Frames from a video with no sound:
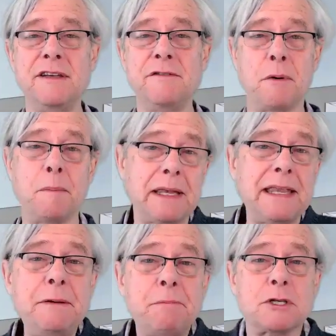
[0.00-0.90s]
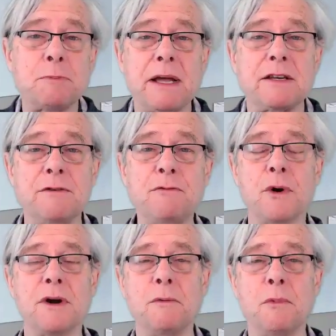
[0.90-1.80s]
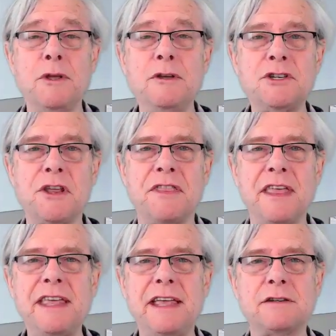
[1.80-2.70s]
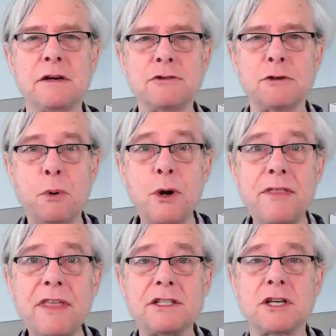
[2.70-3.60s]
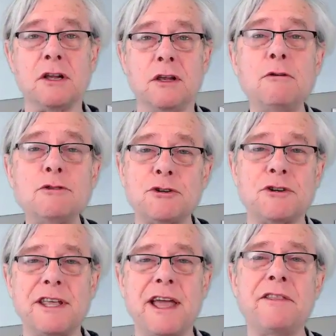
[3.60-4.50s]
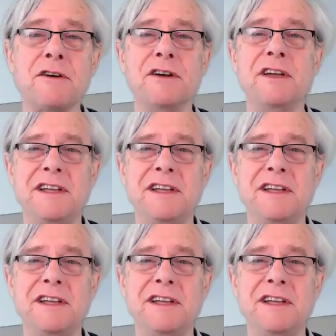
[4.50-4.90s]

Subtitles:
from a lean perspective, we're used to thinking in terms of putting things closer together,